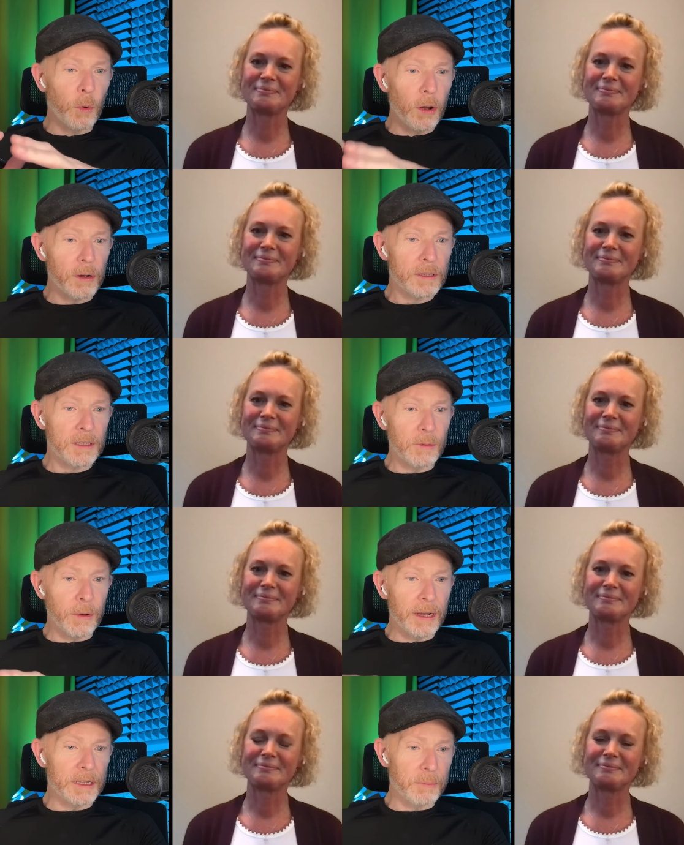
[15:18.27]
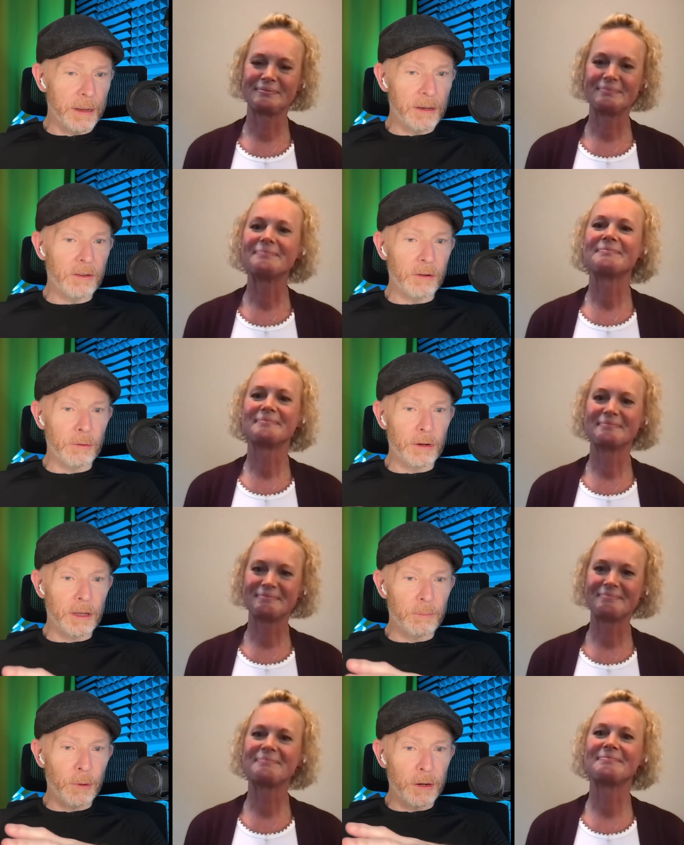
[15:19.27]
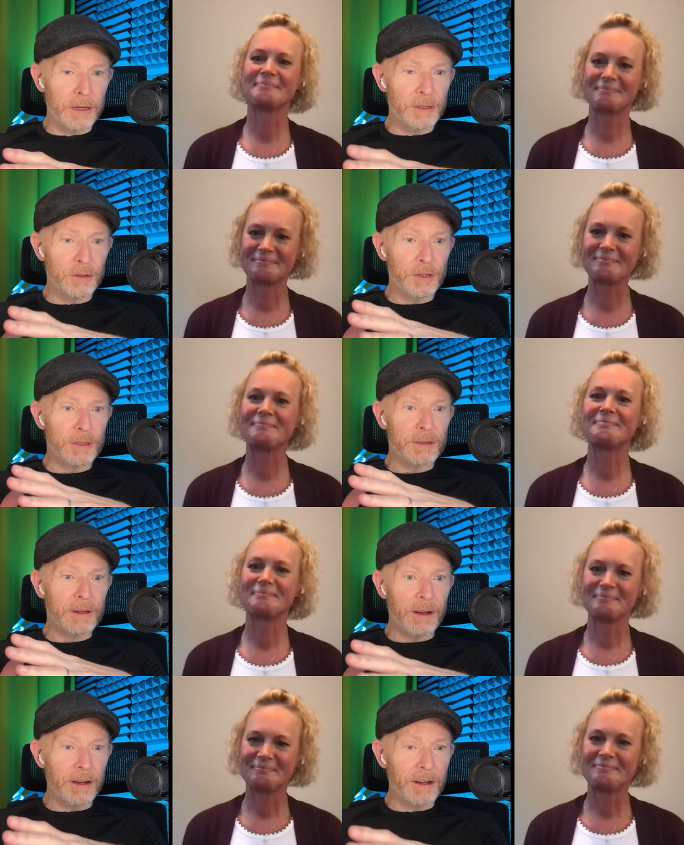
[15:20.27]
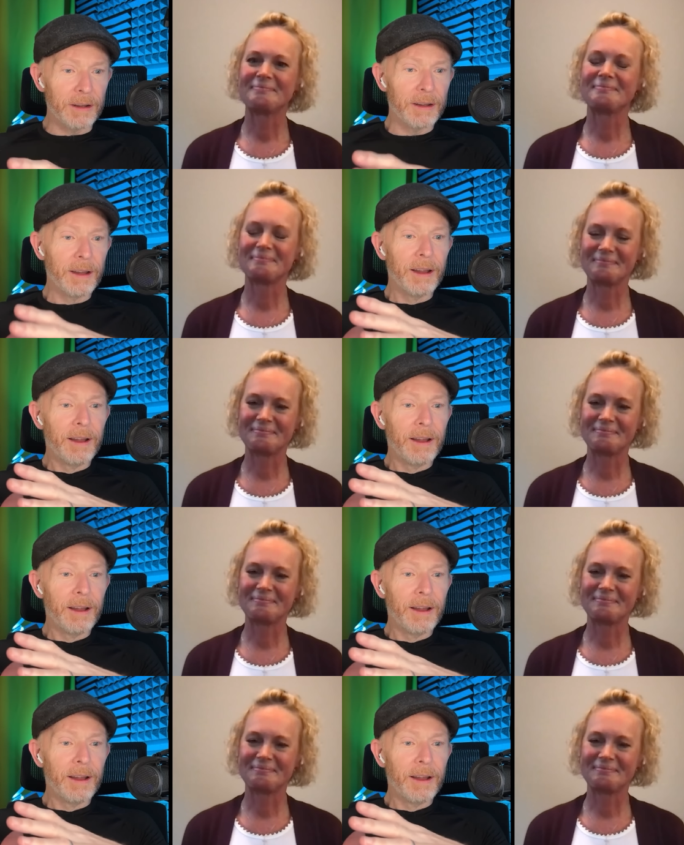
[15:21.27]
Speaker 1: works the way it's meant to, or your body's just kind of